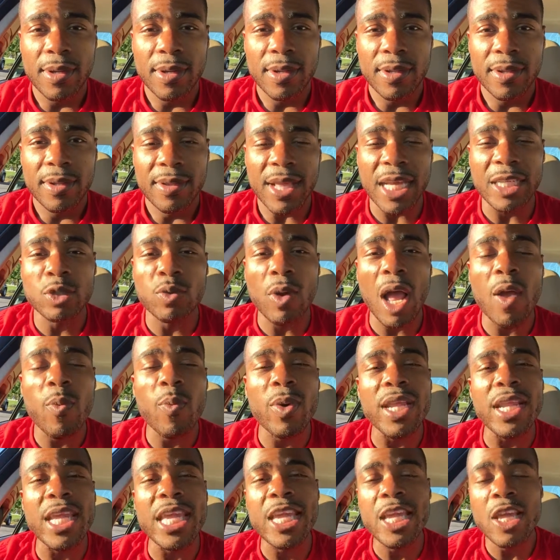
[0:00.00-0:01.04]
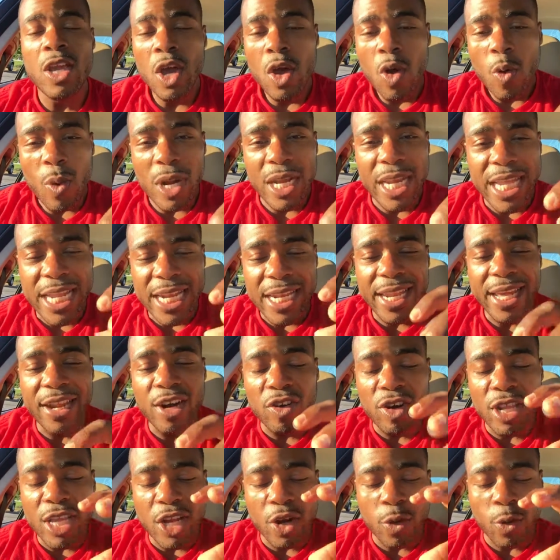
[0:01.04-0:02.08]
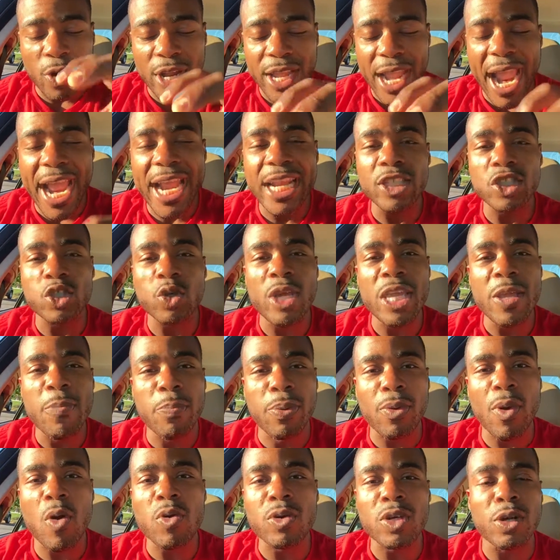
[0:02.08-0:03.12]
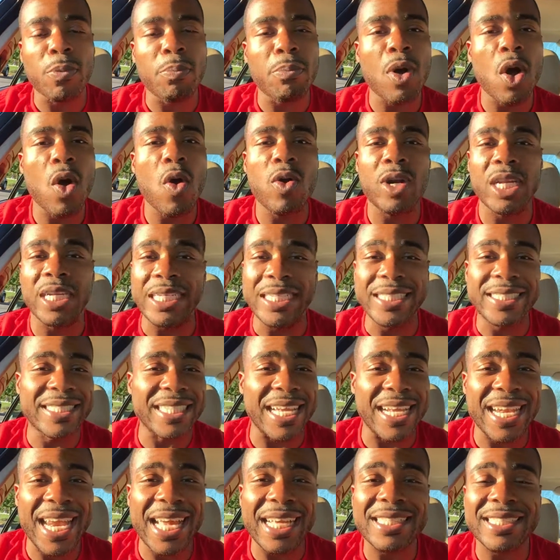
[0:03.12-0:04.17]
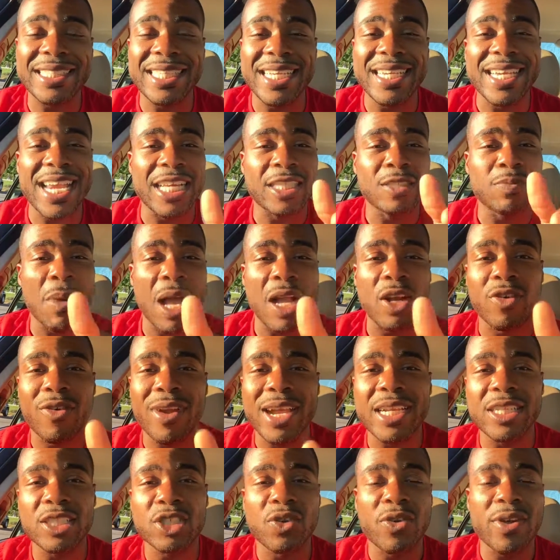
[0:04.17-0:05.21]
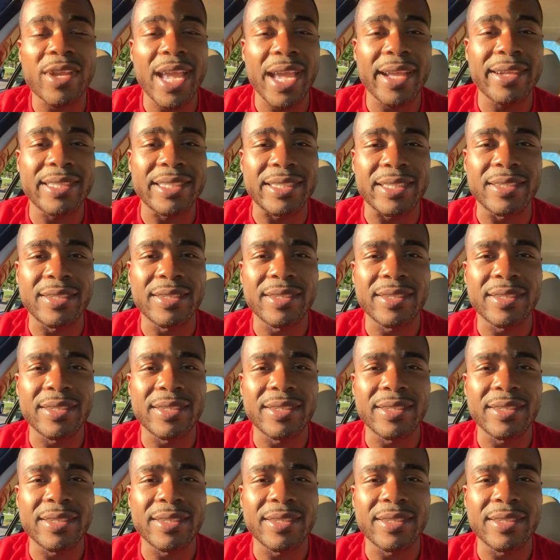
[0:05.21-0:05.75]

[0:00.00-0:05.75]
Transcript: That's why when he literally created you, he broke the mold and he said, that's it. That's my greatest creation.